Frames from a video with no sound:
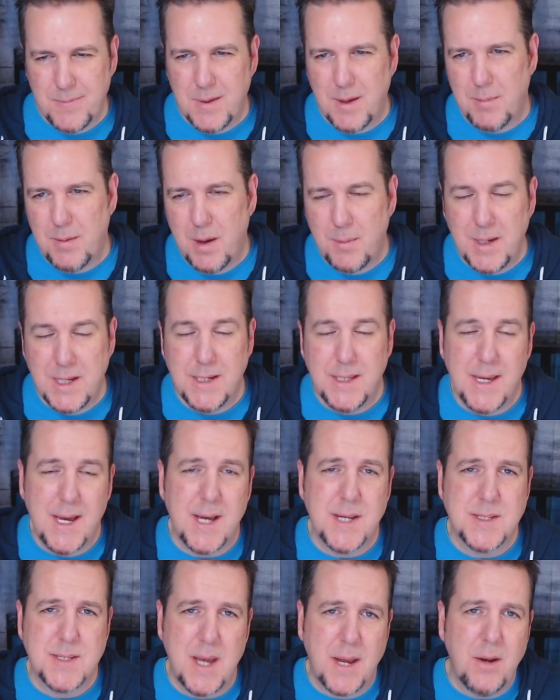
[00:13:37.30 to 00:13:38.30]
I mean,
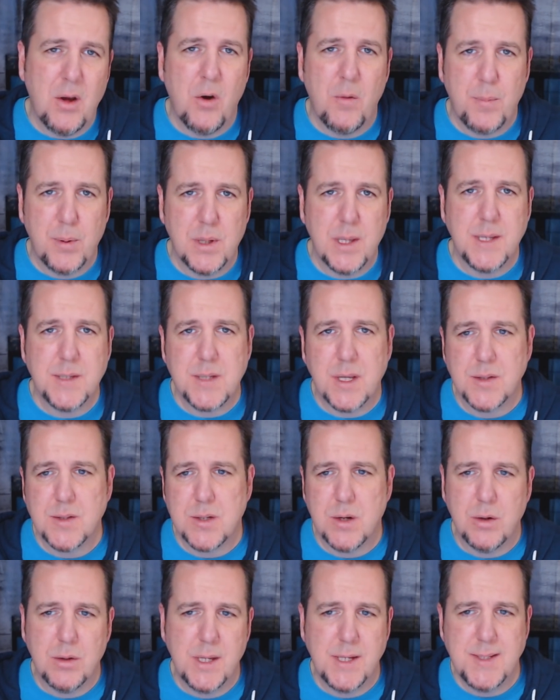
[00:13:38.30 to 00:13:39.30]
yes, I know police could
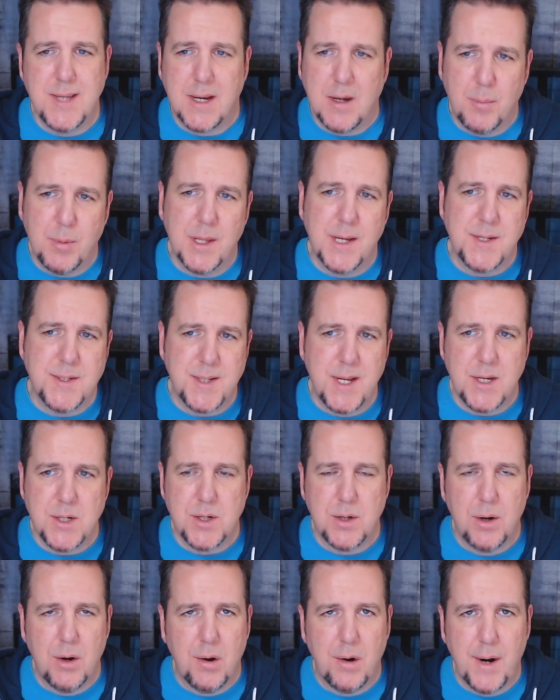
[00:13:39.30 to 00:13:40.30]
certainly take a
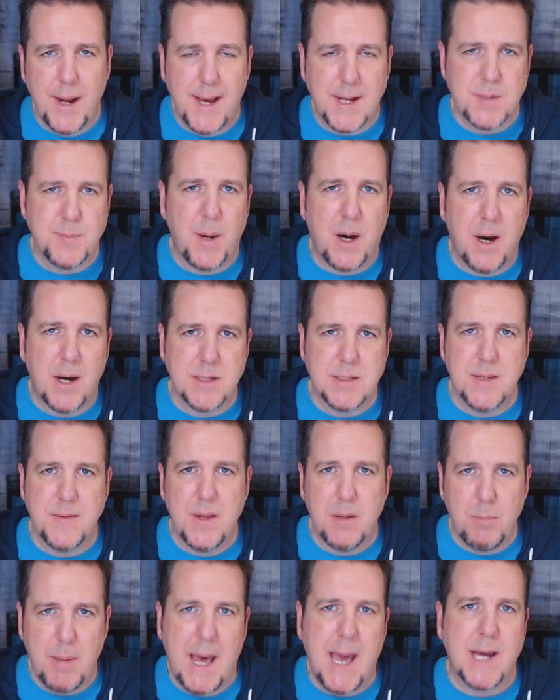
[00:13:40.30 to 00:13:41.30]
PlayStation or an Xbox and
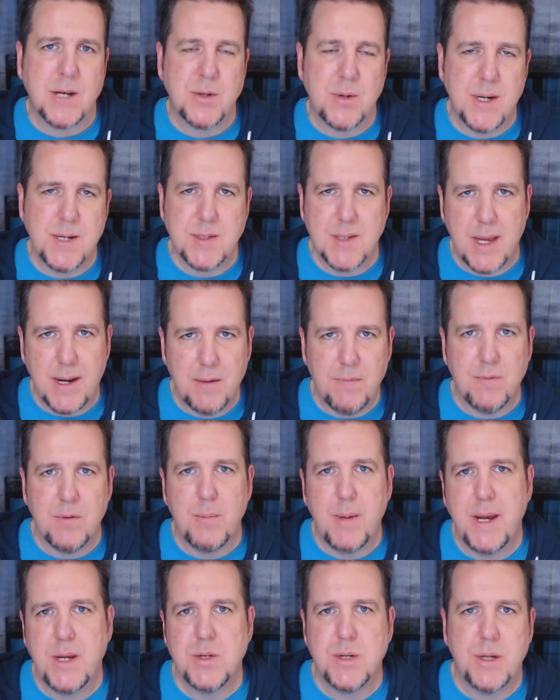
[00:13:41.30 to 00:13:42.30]
then backtrace that
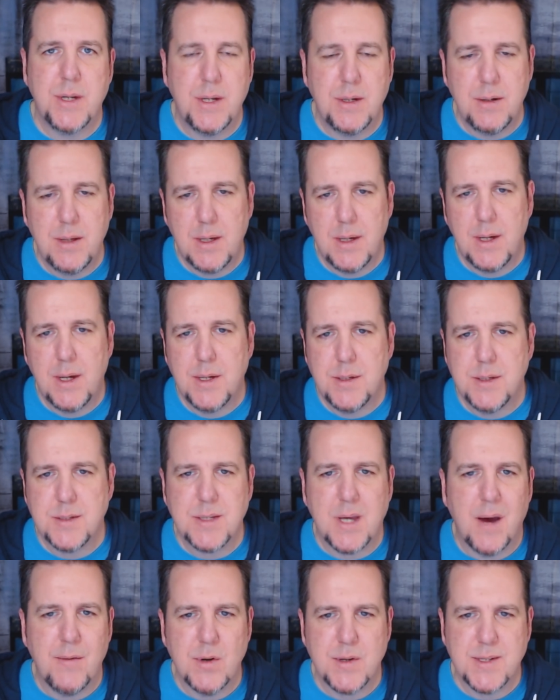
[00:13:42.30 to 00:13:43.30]
information and
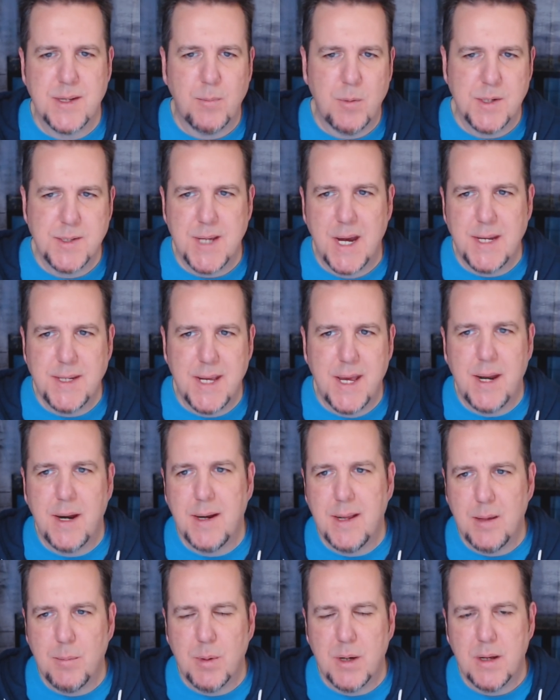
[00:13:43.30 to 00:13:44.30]
discover someone's
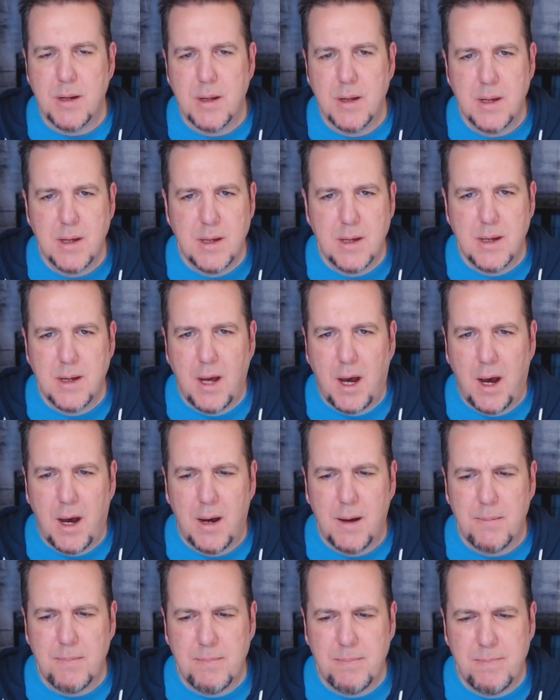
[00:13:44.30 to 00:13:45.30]
identity, but
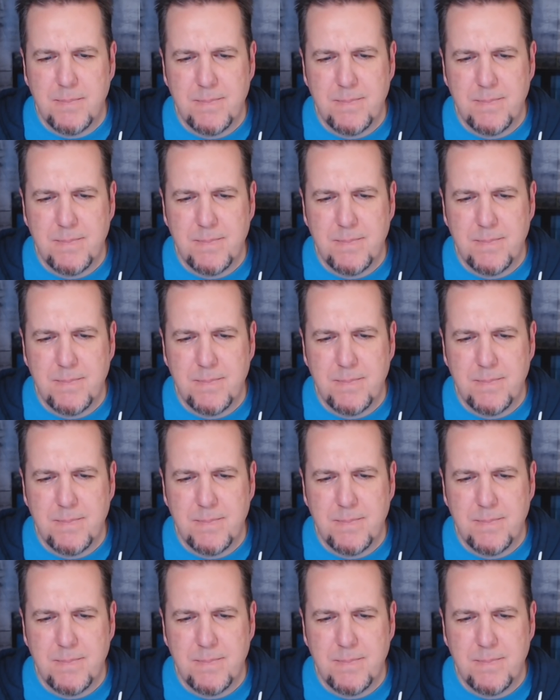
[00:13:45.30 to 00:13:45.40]
um,